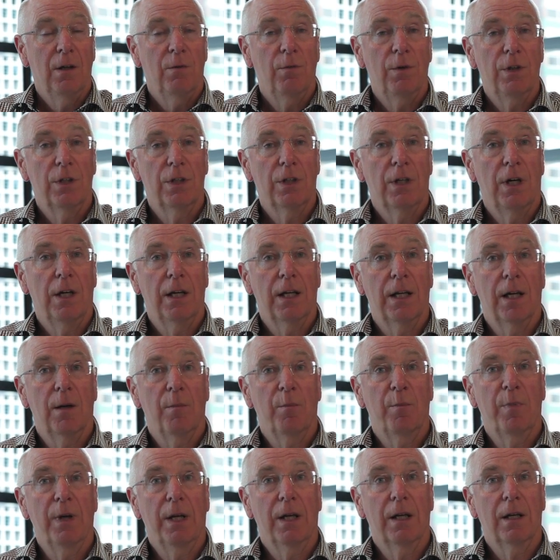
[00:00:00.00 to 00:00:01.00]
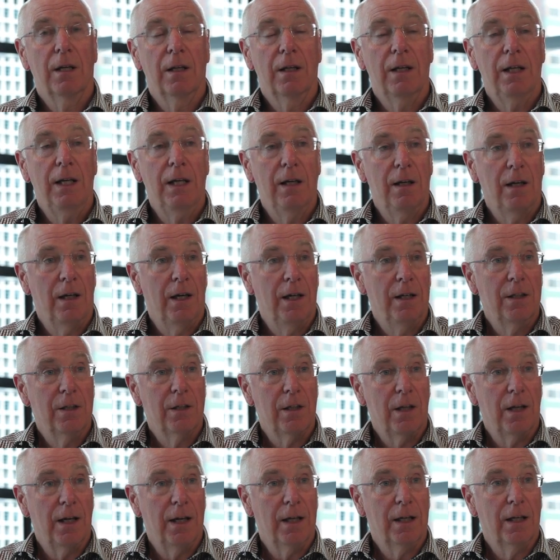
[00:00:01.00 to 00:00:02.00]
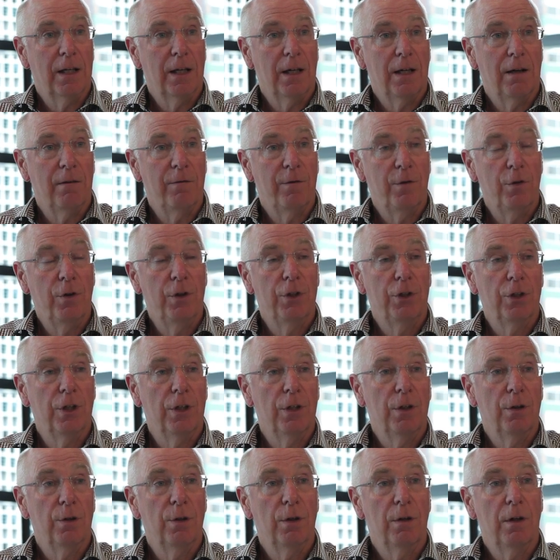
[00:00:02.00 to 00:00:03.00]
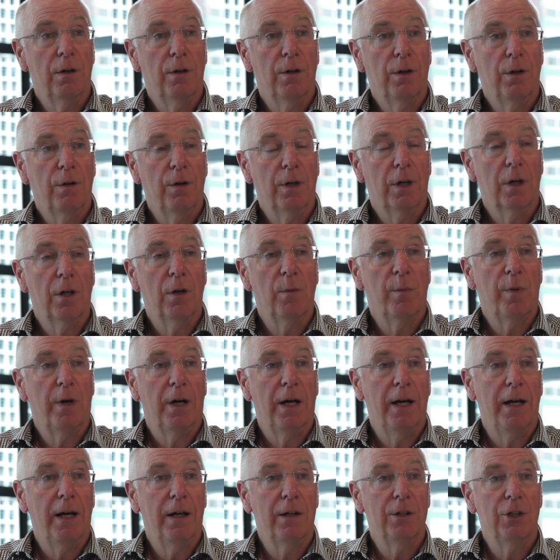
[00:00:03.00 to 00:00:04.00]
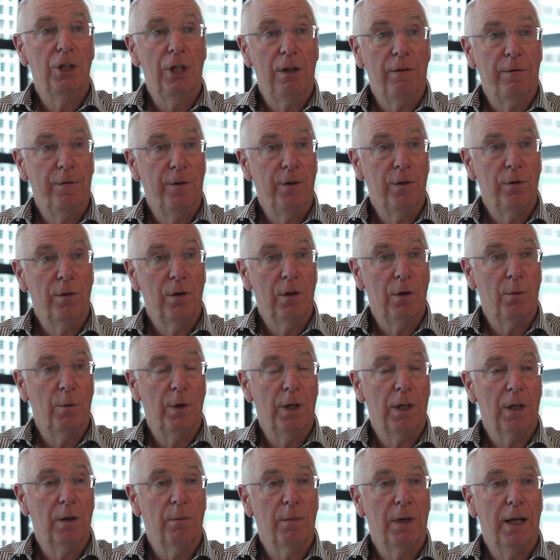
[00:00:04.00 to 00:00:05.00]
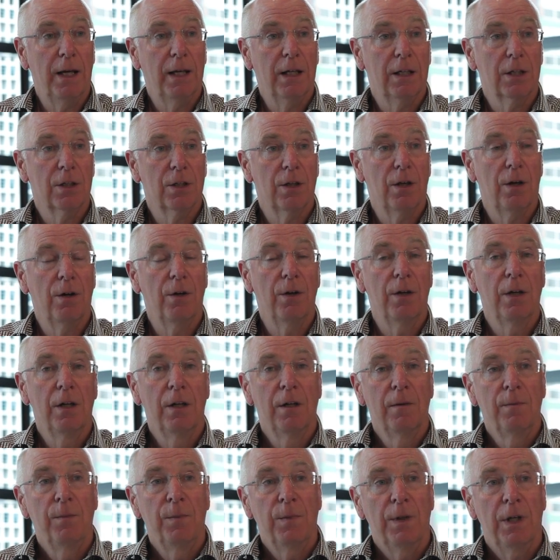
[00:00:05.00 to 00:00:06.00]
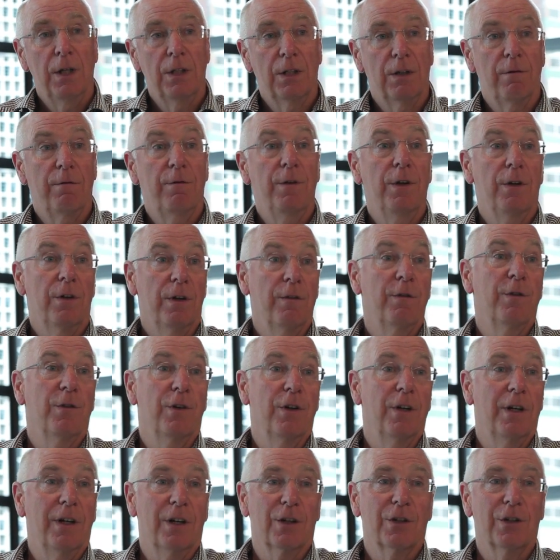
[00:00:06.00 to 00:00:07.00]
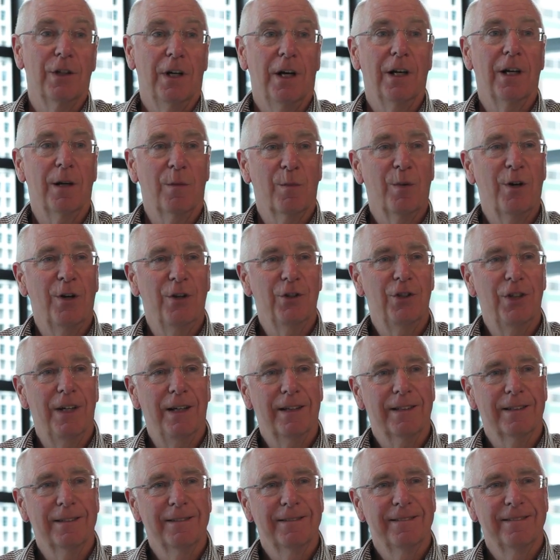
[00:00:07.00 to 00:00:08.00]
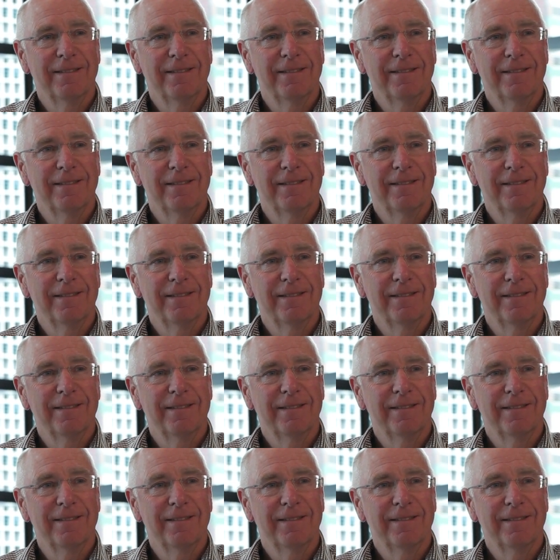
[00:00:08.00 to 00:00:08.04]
We're signing up big airlines like Virgin who are going to buy our jet fuel that we can make. So it's a very, very exciting project.